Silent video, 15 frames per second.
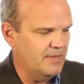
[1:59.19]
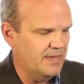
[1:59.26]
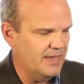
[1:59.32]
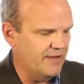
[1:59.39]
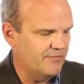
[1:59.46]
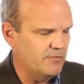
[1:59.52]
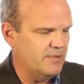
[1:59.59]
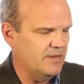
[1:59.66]

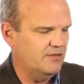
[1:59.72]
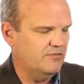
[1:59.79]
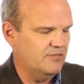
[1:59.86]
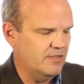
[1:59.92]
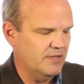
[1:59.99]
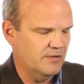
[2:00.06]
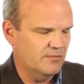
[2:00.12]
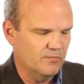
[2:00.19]
everybody so
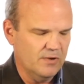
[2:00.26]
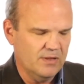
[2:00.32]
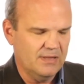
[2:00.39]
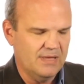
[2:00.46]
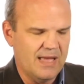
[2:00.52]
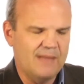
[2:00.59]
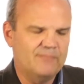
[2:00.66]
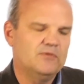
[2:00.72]
they can
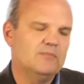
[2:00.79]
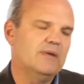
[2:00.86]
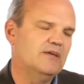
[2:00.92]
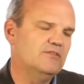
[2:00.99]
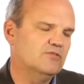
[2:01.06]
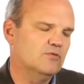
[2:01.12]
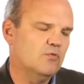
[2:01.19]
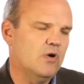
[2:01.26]
really
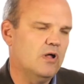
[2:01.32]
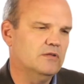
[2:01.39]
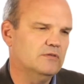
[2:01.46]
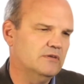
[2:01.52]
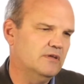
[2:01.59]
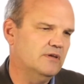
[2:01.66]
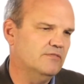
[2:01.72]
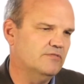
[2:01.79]
optimize their
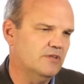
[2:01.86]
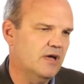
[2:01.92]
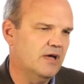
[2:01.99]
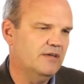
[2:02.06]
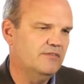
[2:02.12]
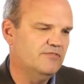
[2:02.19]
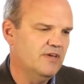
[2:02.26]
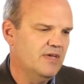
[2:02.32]
quality of
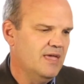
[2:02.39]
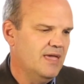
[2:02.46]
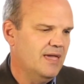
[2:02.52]
life